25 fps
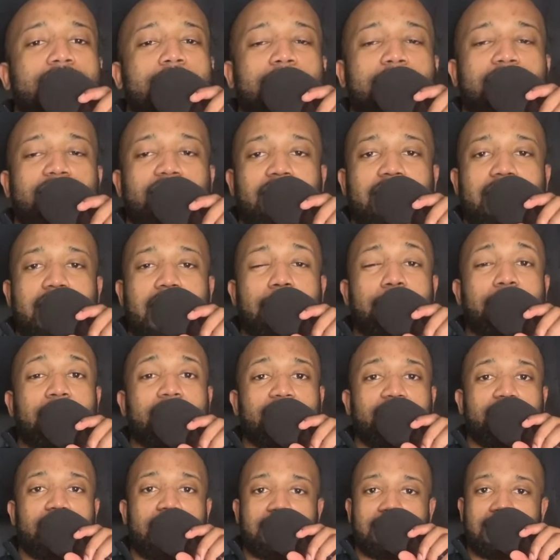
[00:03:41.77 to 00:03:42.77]
I'm a very
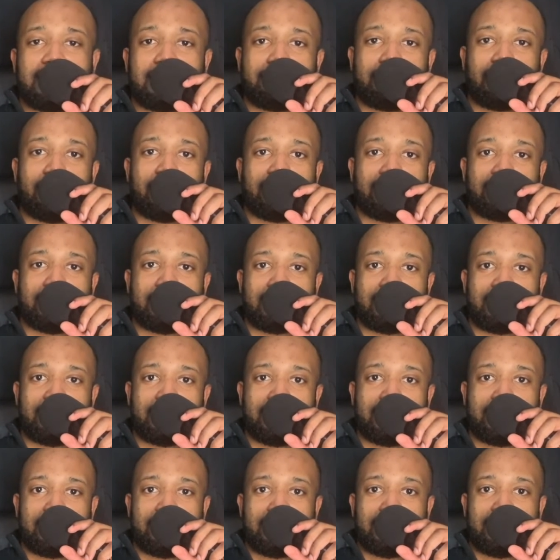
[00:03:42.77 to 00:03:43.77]
empathetic person.
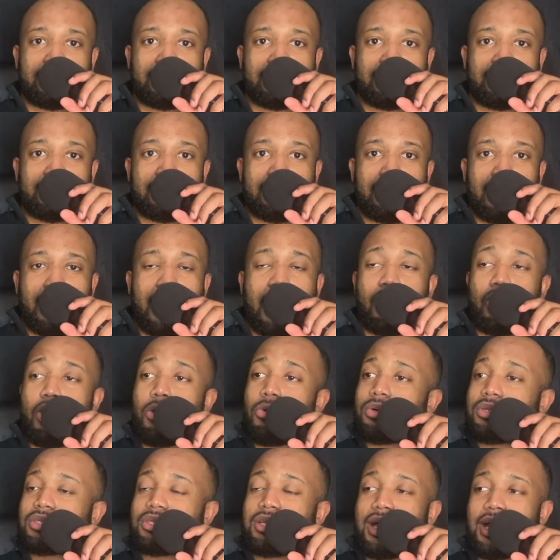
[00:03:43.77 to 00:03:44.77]
I
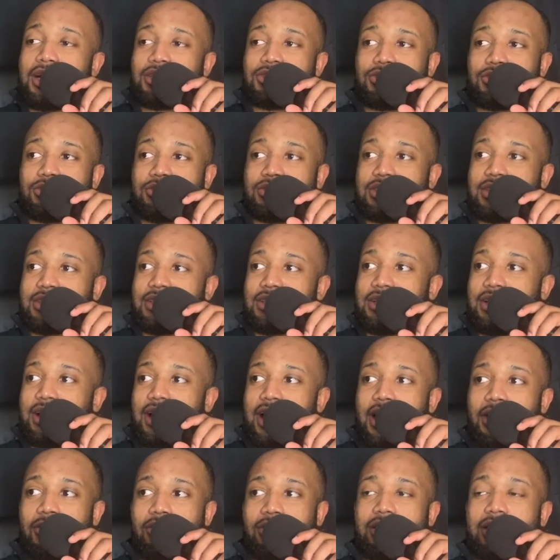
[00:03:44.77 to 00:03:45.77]
always like to see
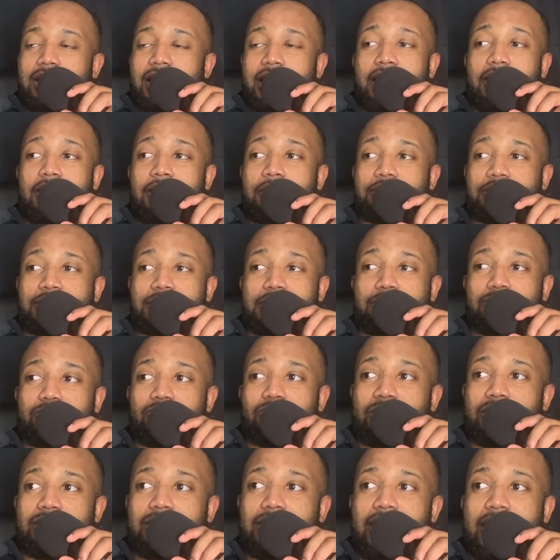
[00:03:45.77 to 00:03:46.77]
how can I help
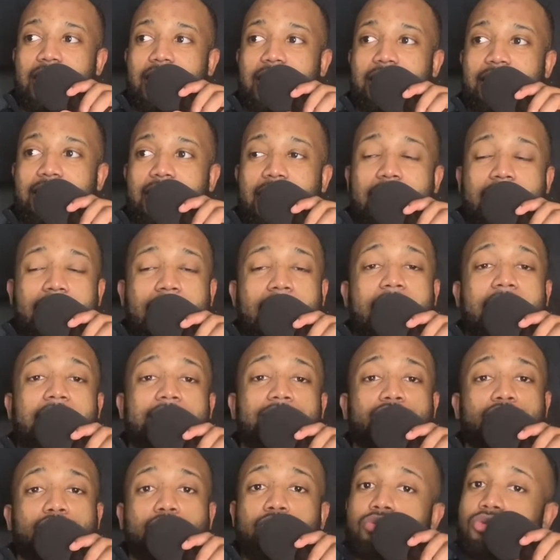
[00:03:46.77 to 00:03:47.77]
someone, and I
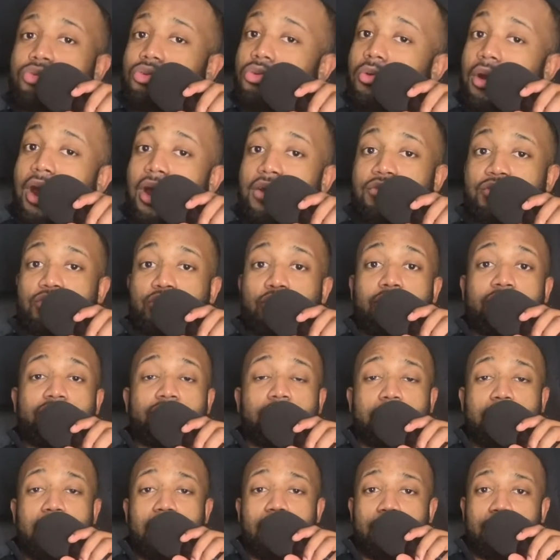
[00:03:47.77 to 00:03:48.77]
do derive joy
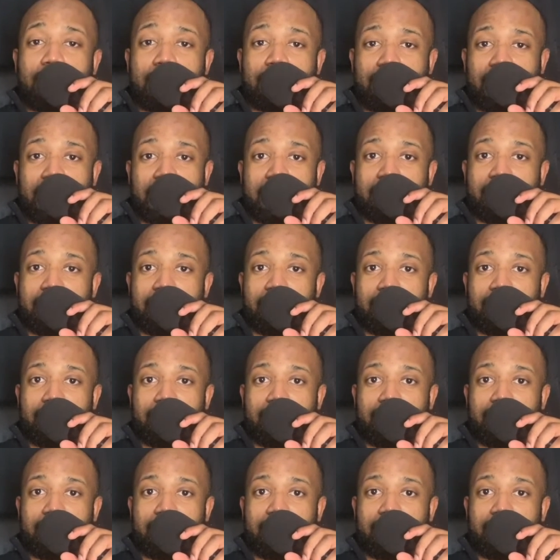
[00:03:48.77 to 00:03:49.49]
from helping people.